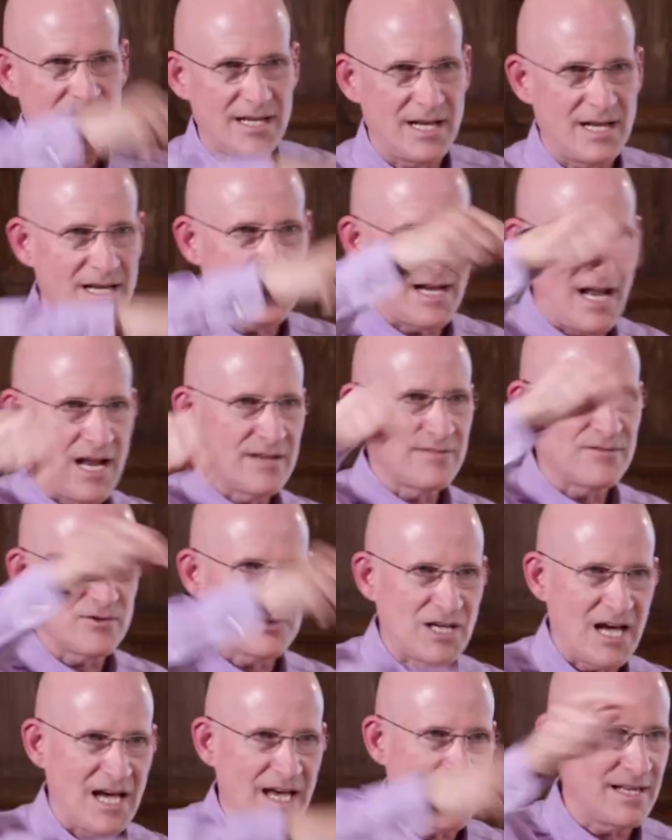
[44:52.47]
it in and out of
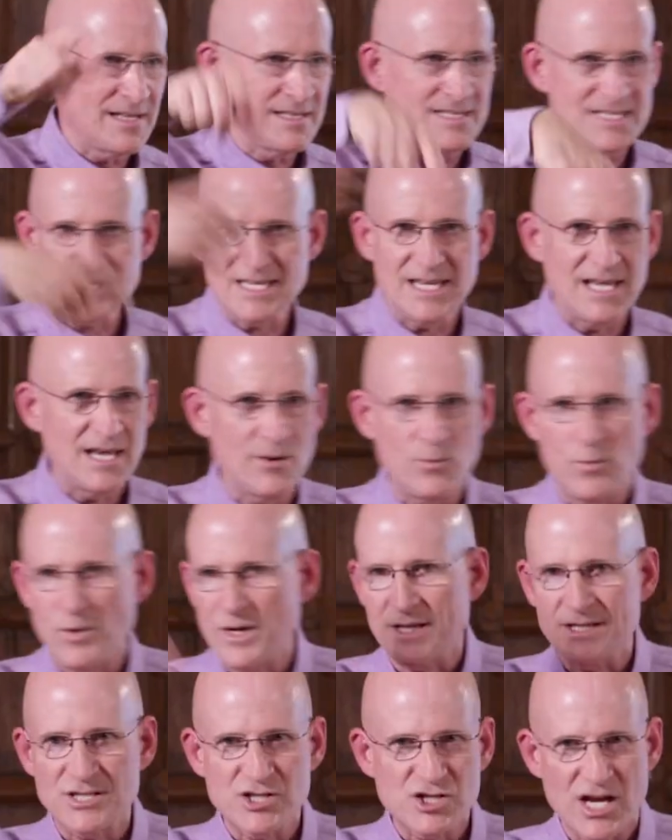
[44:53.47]
your diet and seeing
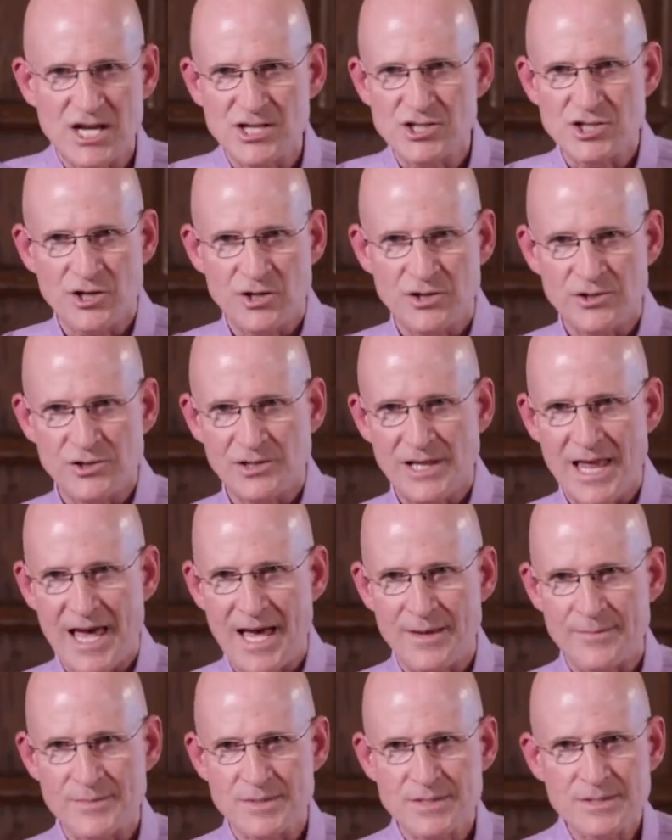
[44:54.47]
what is changing on your
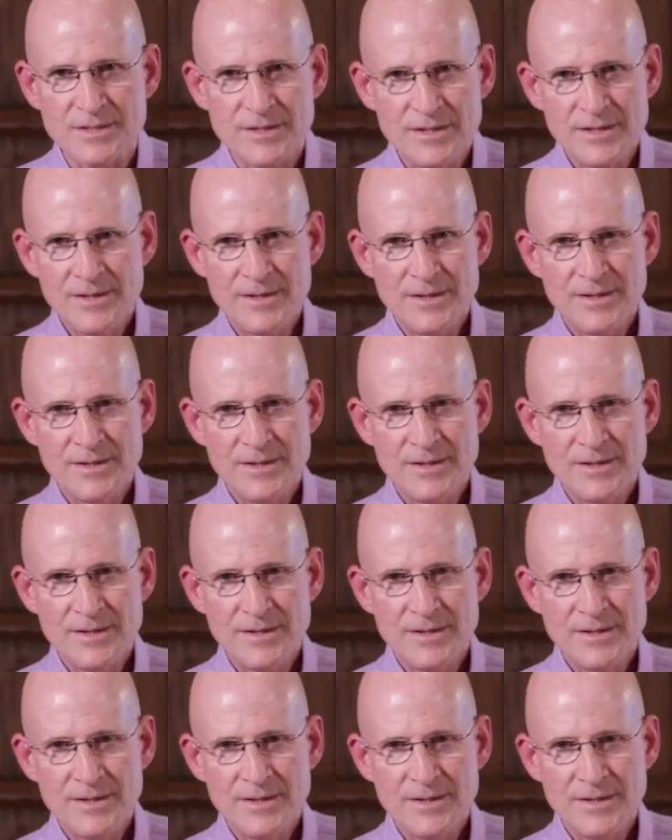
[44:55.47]
labs.